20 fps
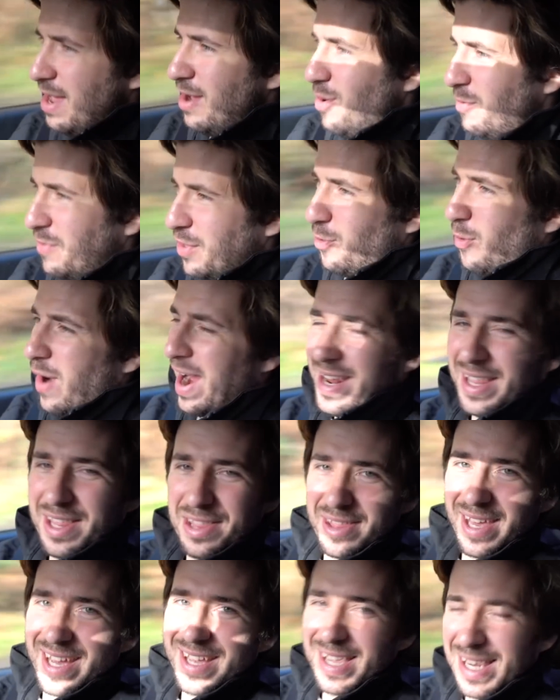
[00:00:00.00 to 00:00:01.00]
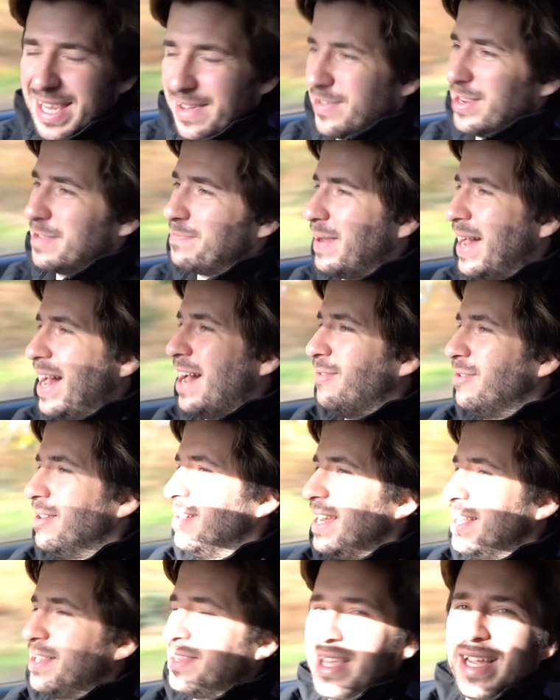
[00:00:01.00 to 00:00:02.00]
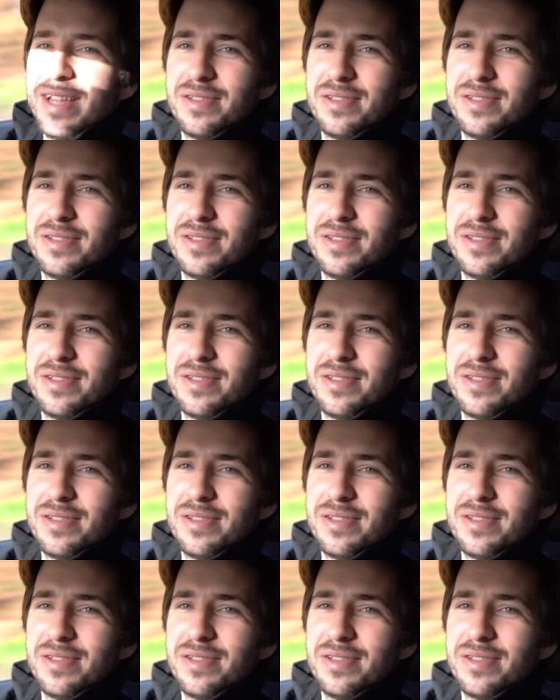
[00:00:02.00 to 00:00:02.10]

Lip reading: with the way this thing delivers power. It's